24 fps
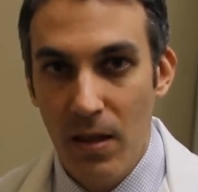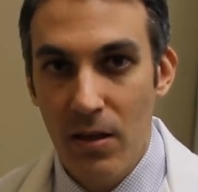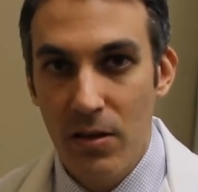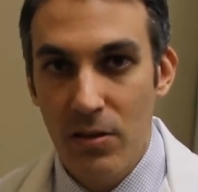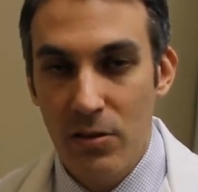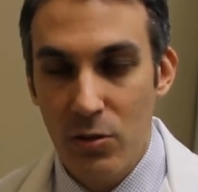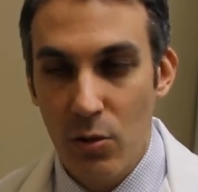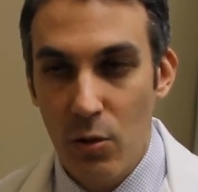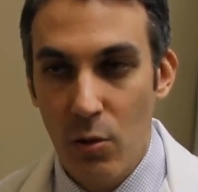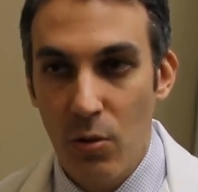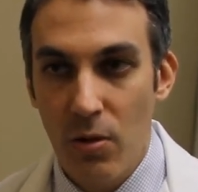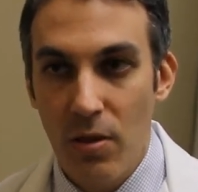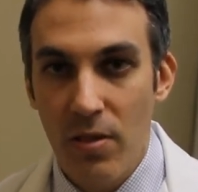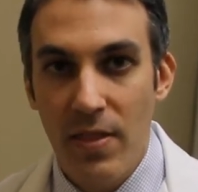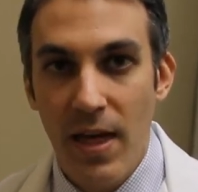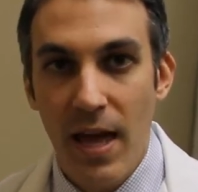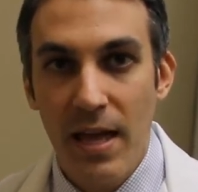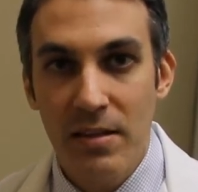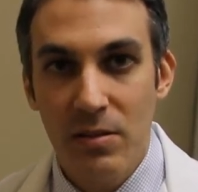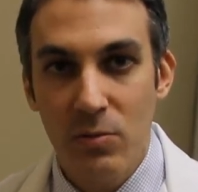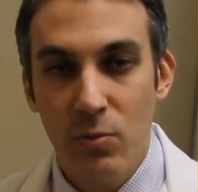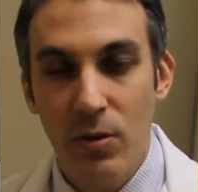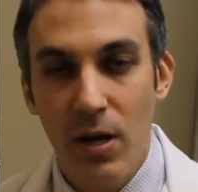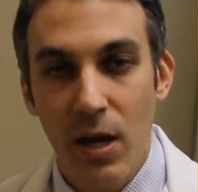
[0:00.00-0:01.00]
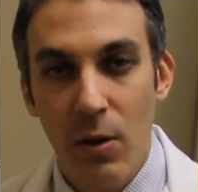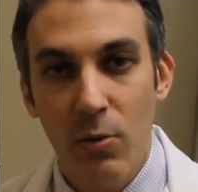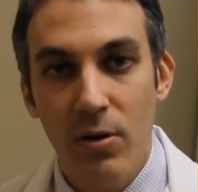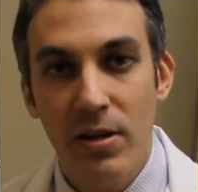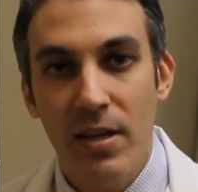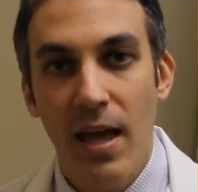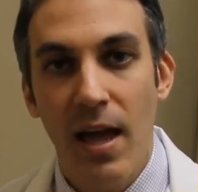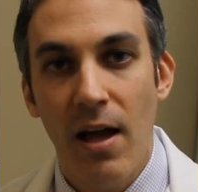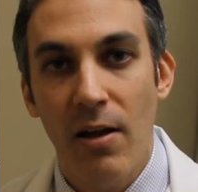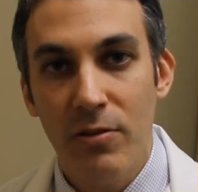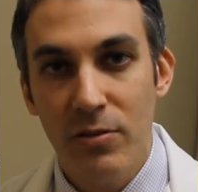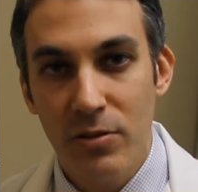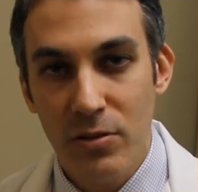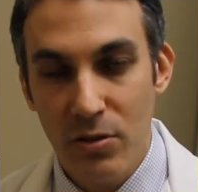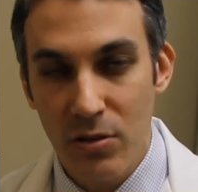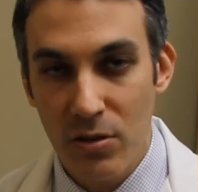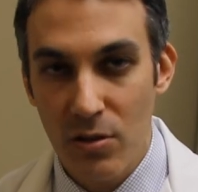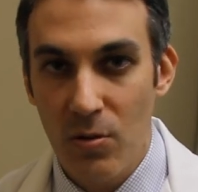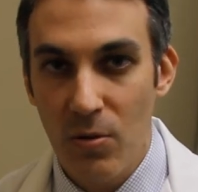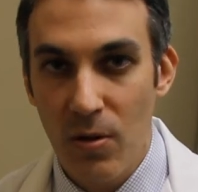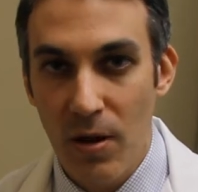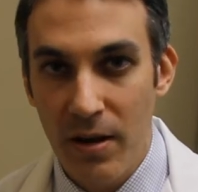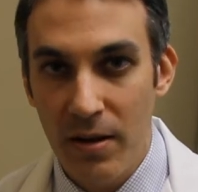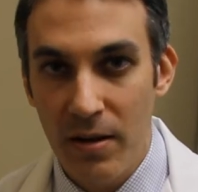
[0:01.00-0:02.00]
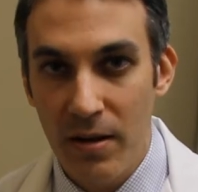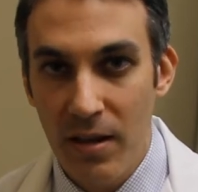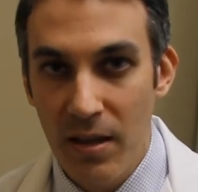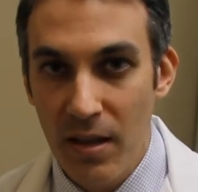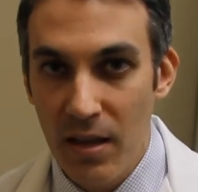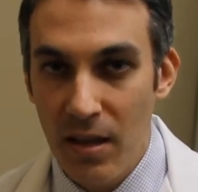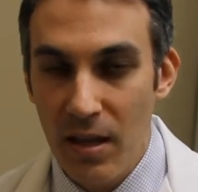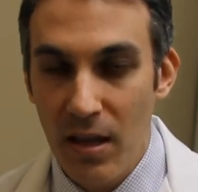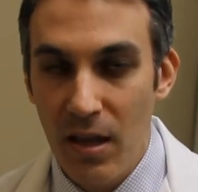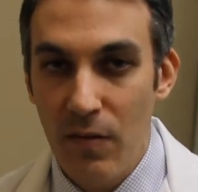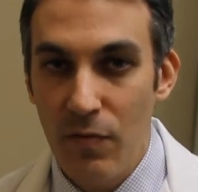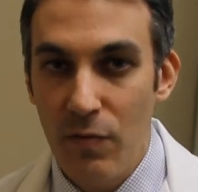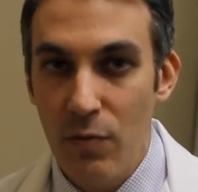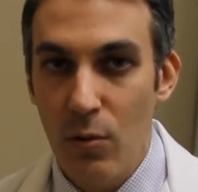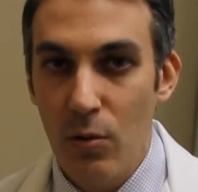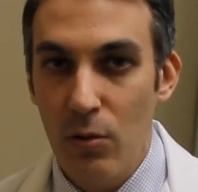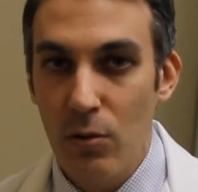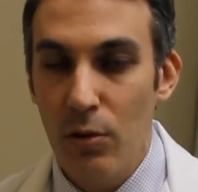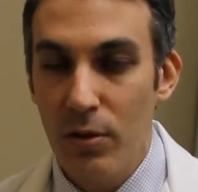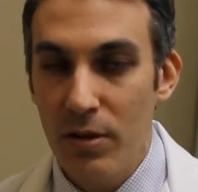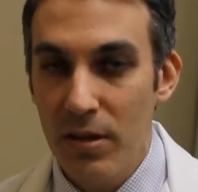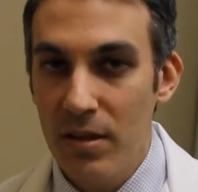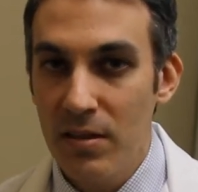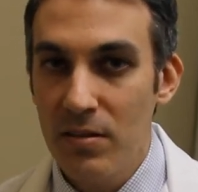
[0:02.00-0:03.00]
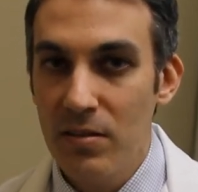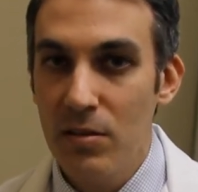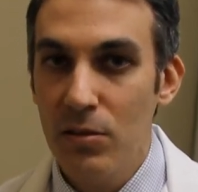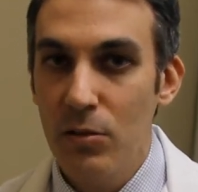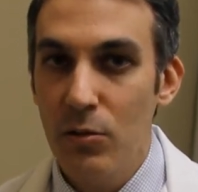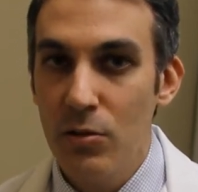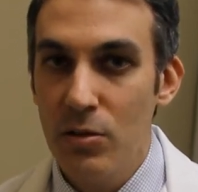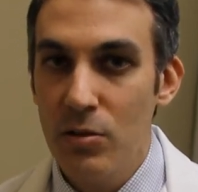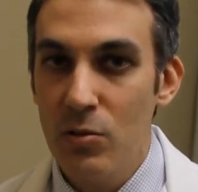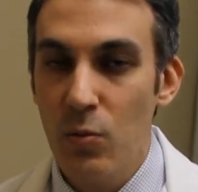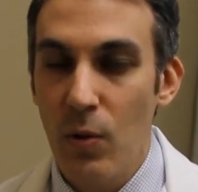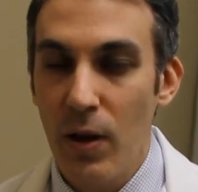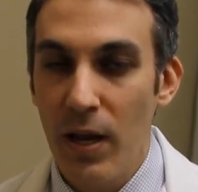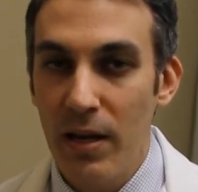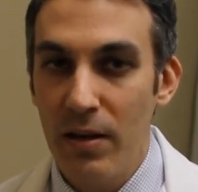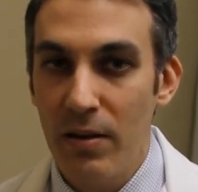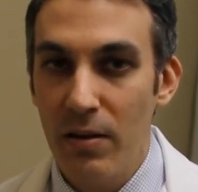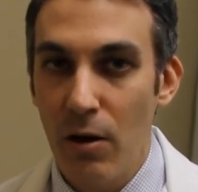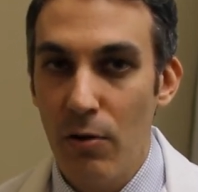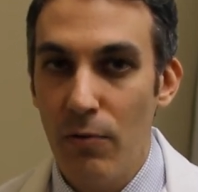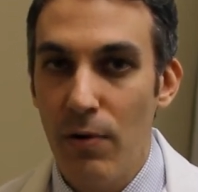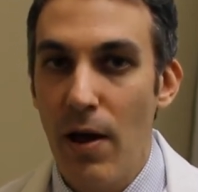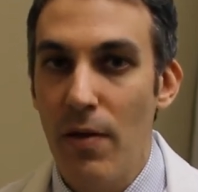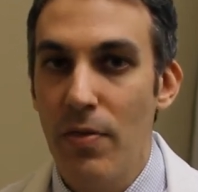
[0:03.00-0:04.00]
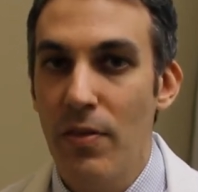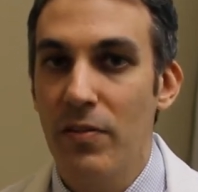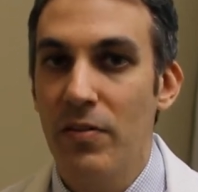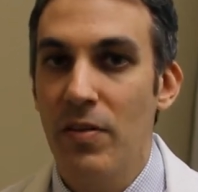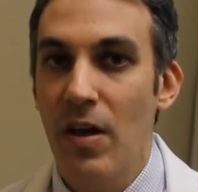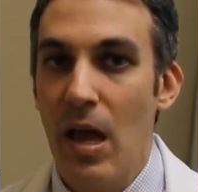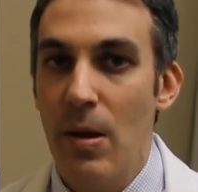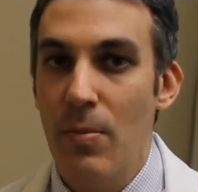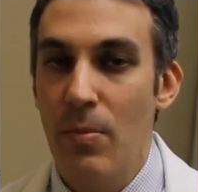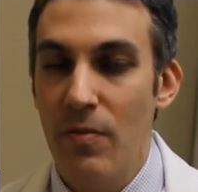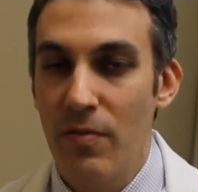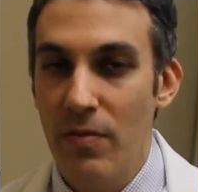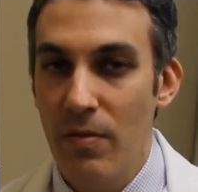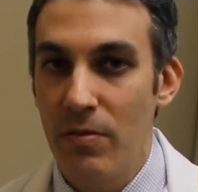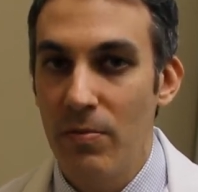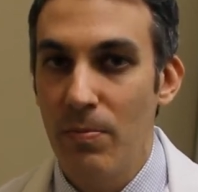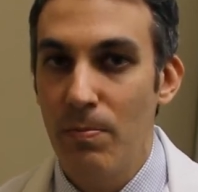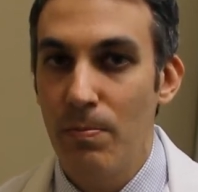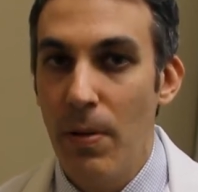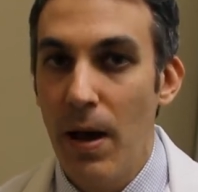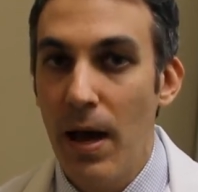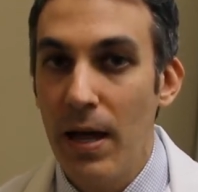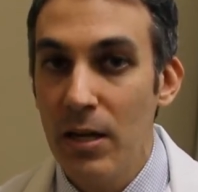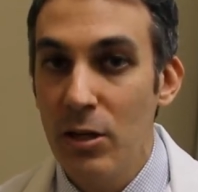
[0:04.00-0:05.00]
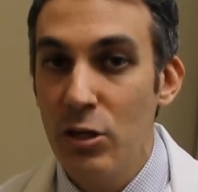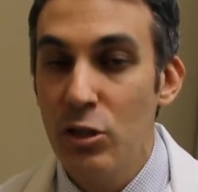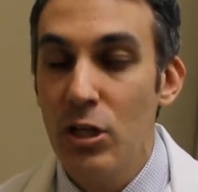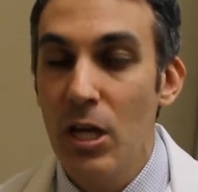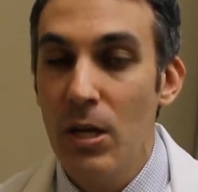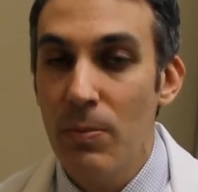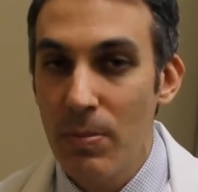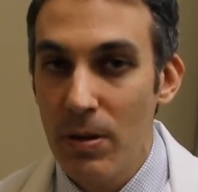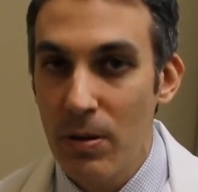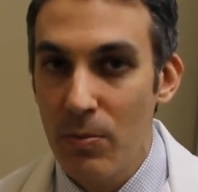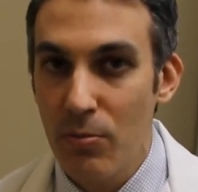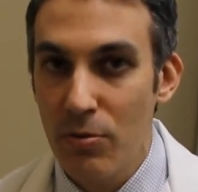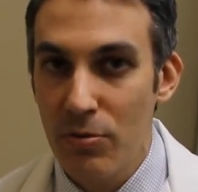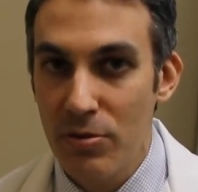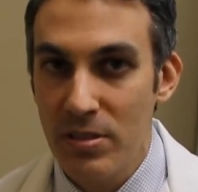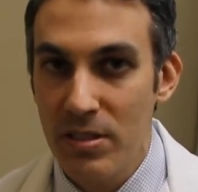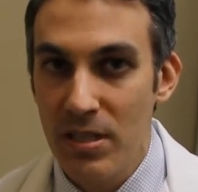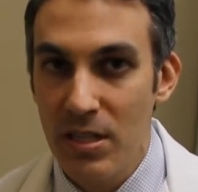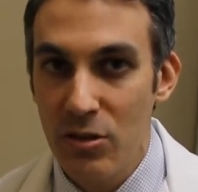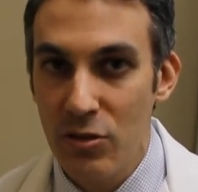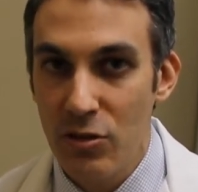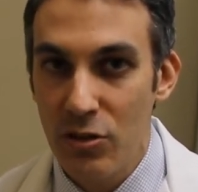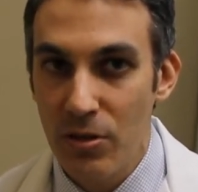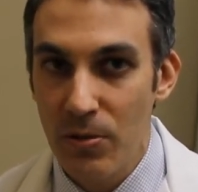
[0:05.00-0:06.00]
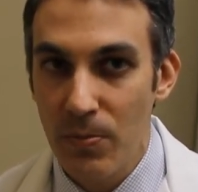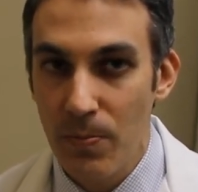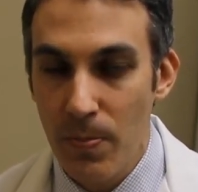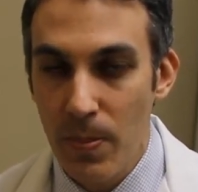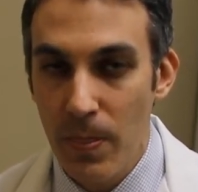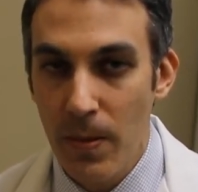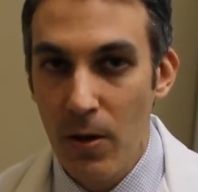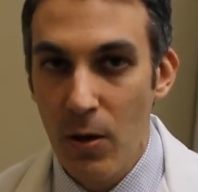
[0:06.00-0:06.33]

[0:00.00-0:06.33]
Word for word: So that's what I would counsel you on if you're looking to lose weight around the time of a body shaping procedure.